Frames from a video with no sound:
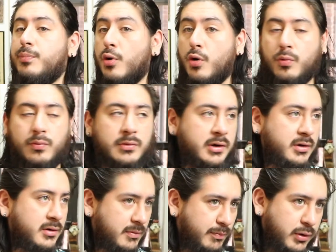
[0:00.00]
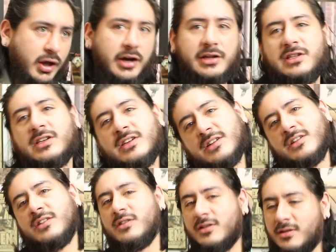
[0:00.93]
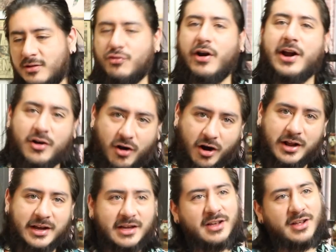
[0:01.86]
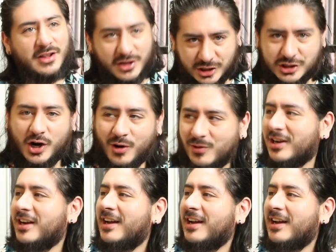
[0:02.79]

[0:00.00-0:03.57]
Boom. Plugged. Grated garlic. The show.